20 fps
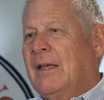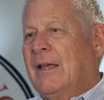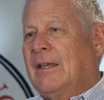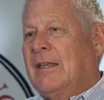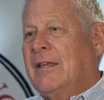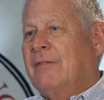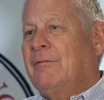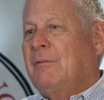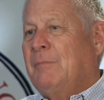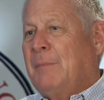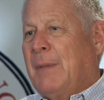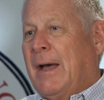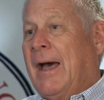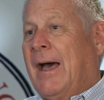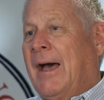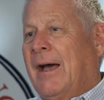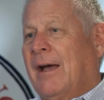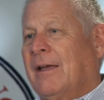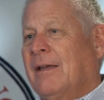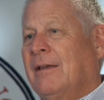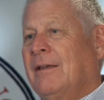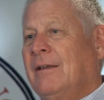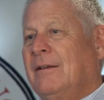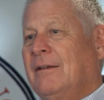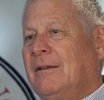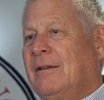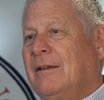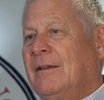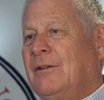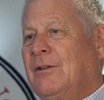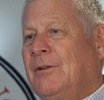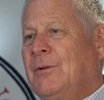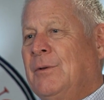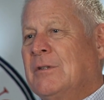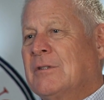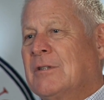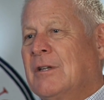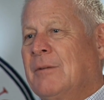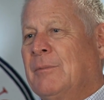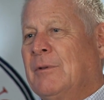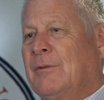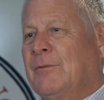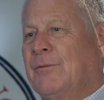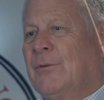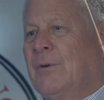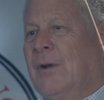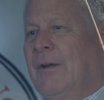giving back and doing something for